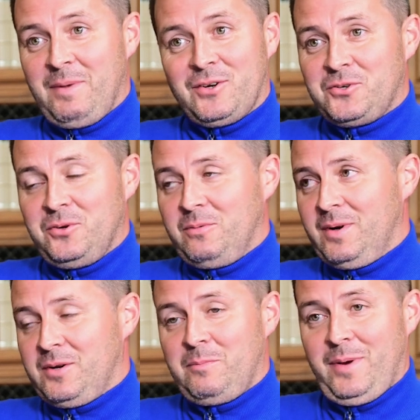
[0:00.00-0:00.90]
make sure we're
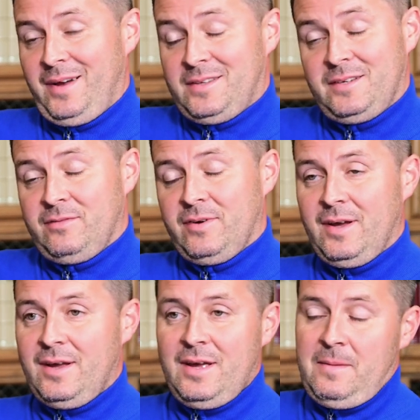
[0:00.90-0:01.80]
competitive.
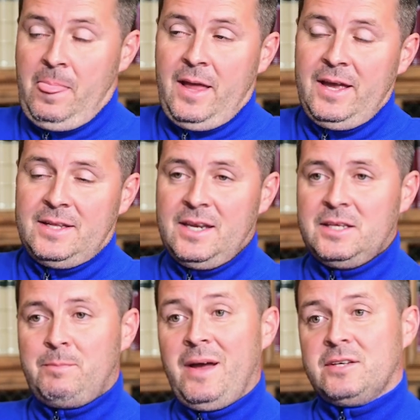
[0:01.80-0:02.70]
He did
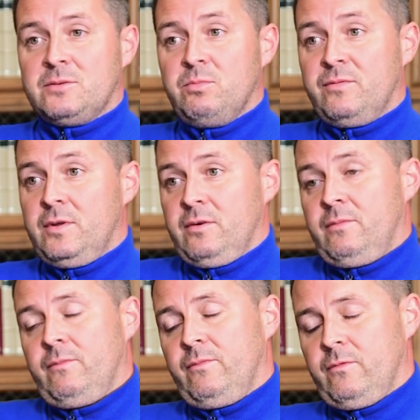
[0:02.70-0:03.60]
his best with the
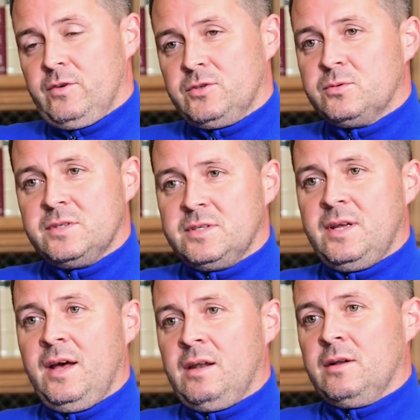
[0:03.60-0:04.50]
resources he
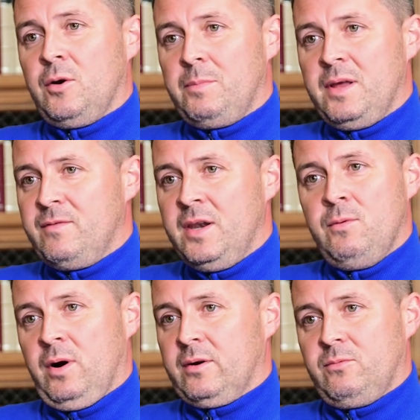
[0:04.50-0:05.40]
had. I don't believe
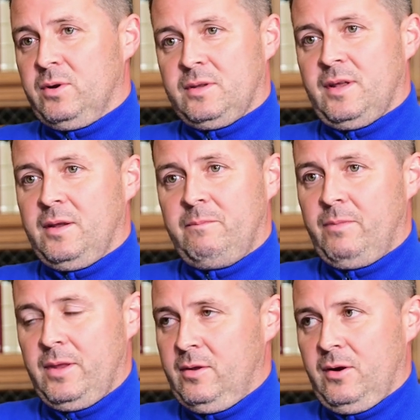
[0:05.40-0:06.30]
anyone would have done,
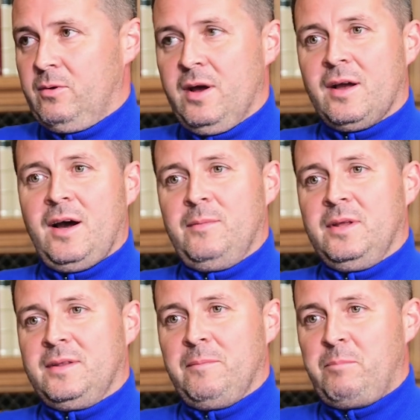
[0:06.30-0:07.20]
you know, come in
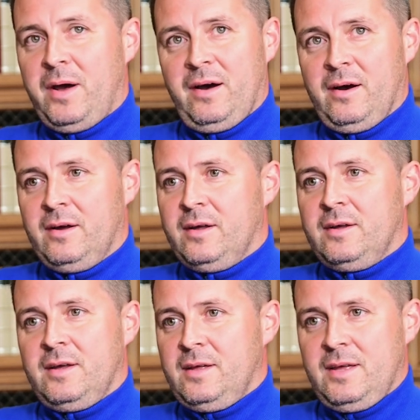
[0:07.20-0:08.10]
and done better.
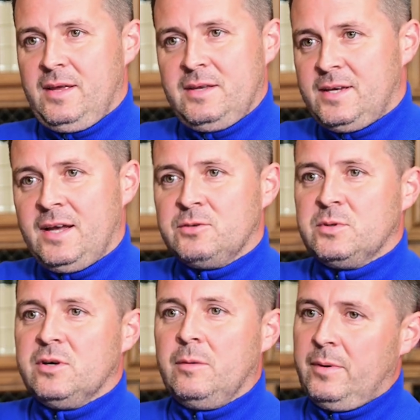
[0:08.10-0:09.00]
His hands were
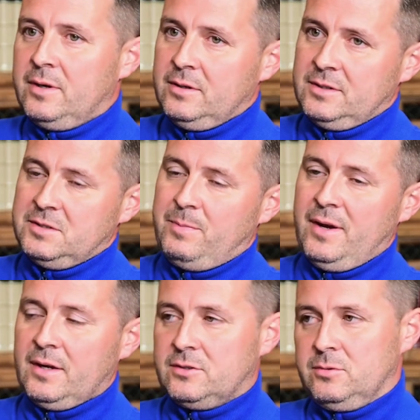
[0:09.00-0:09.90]
tied behind his
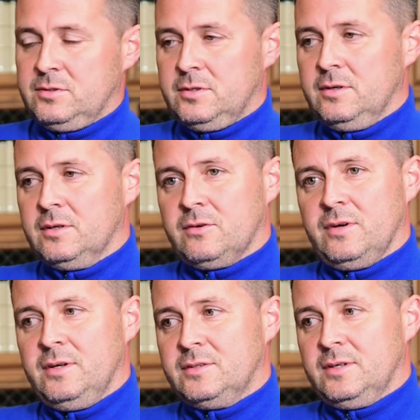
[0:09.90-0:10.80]
back to a certain
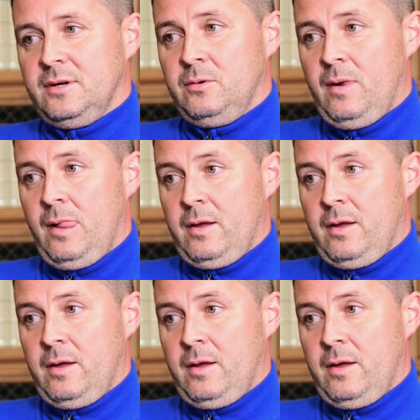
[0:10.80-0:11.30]
degree. So